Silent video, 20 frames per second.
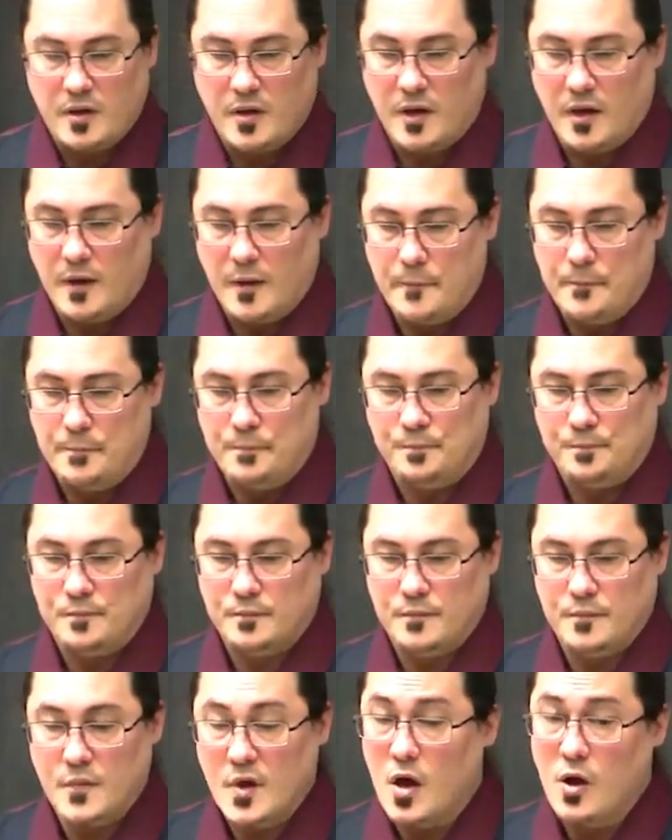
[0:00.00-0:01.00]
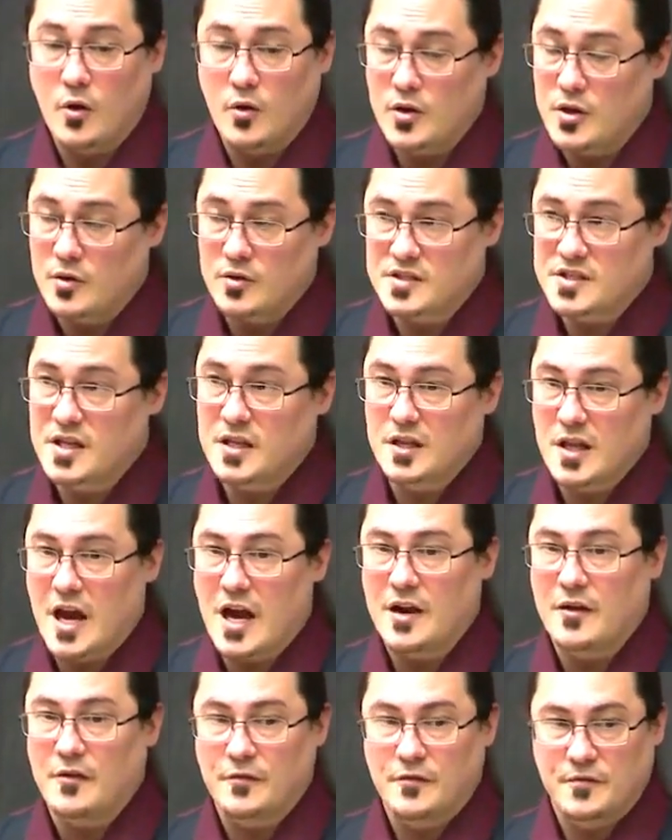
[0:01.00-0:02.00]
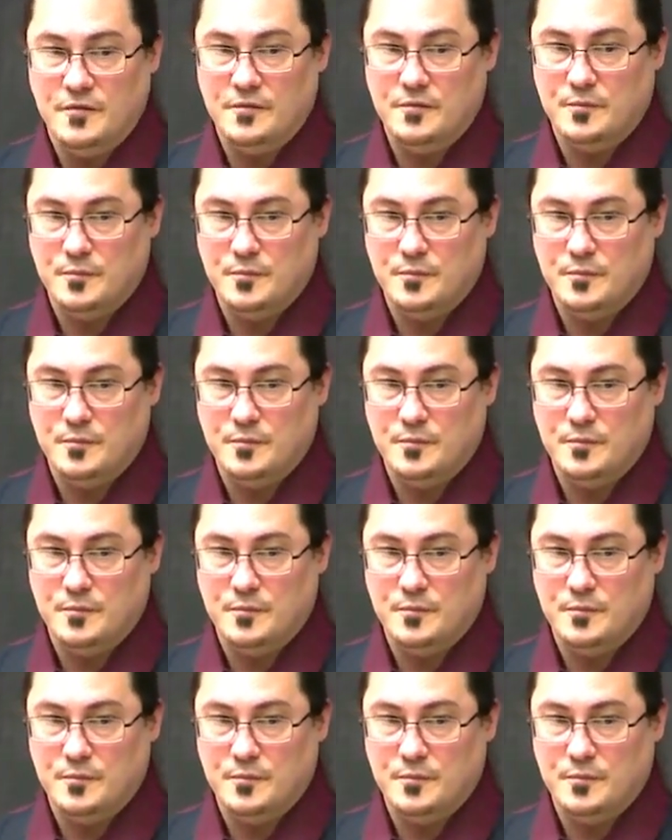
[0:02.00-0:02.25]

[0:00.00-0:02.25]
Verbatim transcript: um, no, you don't see a lot of